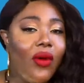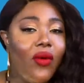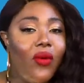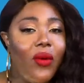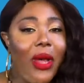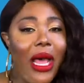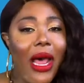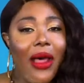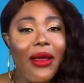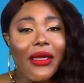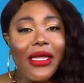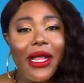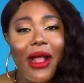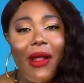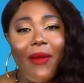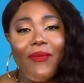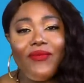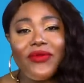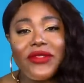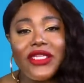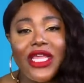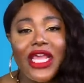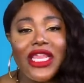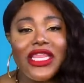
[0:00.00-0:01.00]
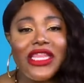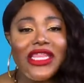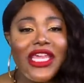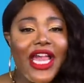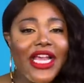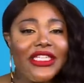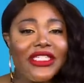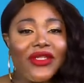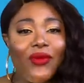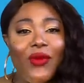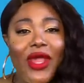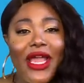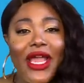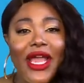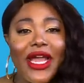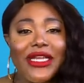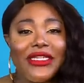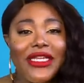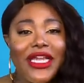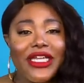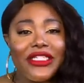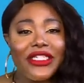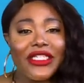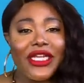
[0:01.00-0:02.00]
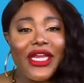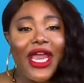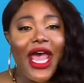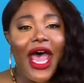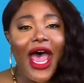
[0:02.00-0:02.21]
welcome to this week's edition